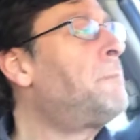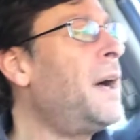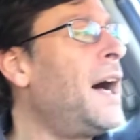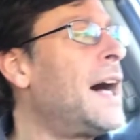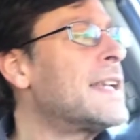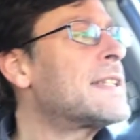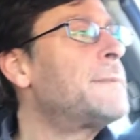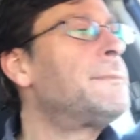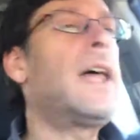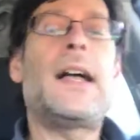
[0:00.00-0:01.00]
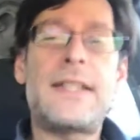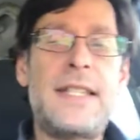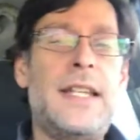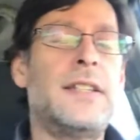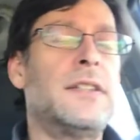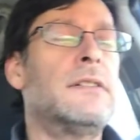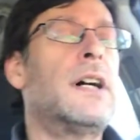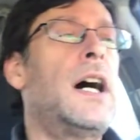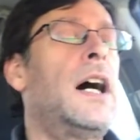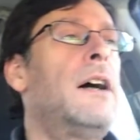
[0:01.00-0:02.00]
But I'll tell you,
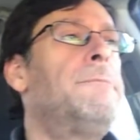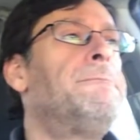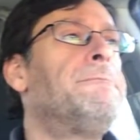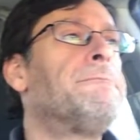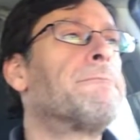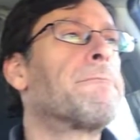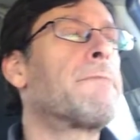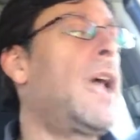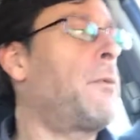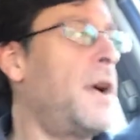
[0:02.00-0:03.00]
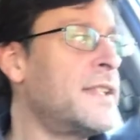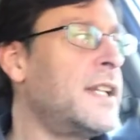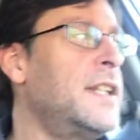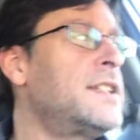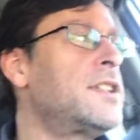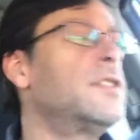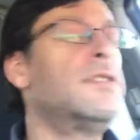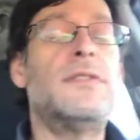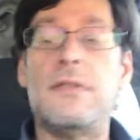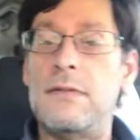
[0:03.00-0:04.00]
I was gonna
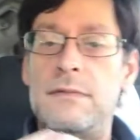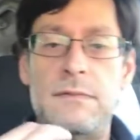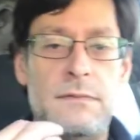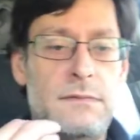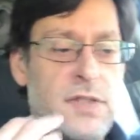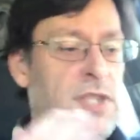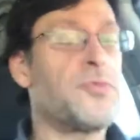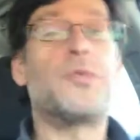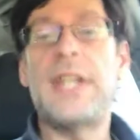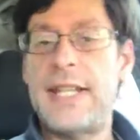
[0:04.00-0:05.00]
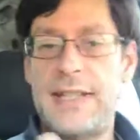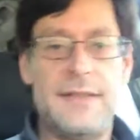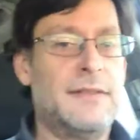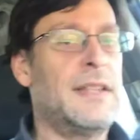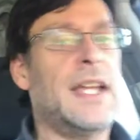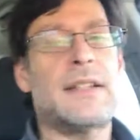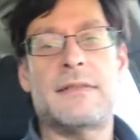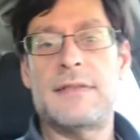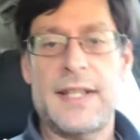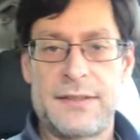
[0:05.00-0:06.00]
do just read
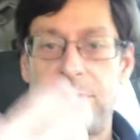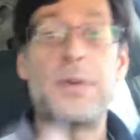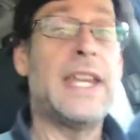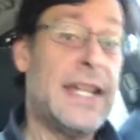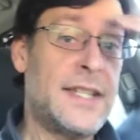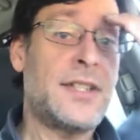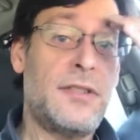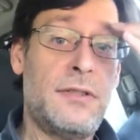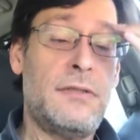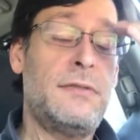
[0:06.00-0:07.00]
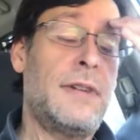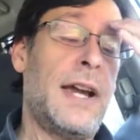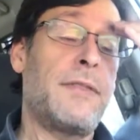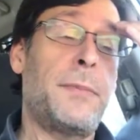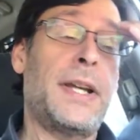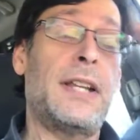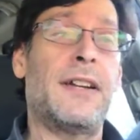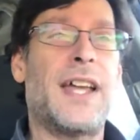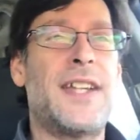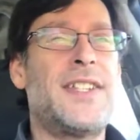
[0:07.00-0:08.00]
read to everybody
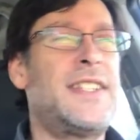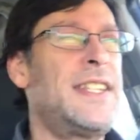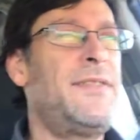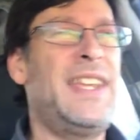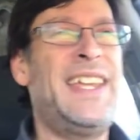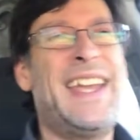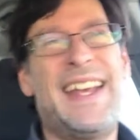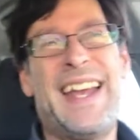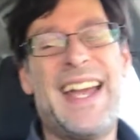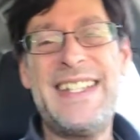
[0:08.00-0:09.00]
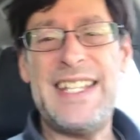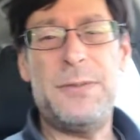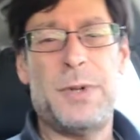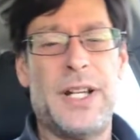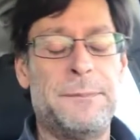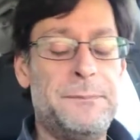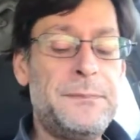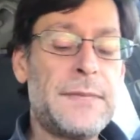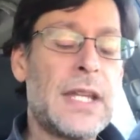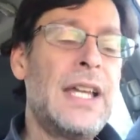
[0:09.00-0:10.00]
on IGTV, and I did one.
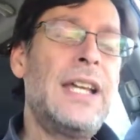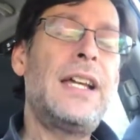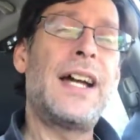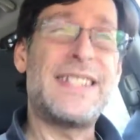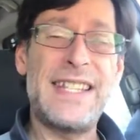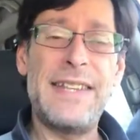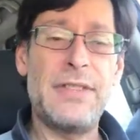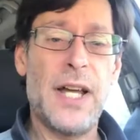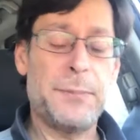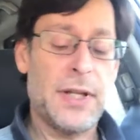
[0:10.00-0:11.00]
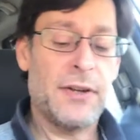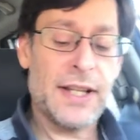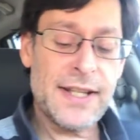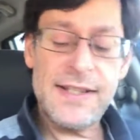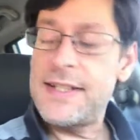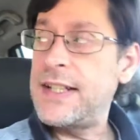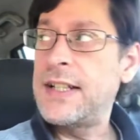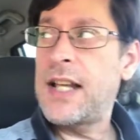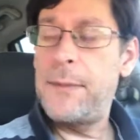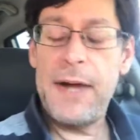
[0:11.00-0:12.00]
I didn't even upload it because it
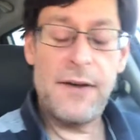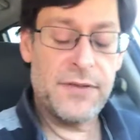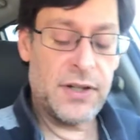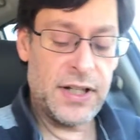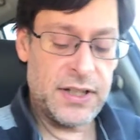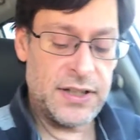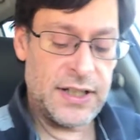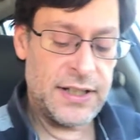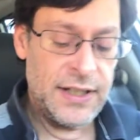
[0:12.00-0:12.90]
didn't come out very good.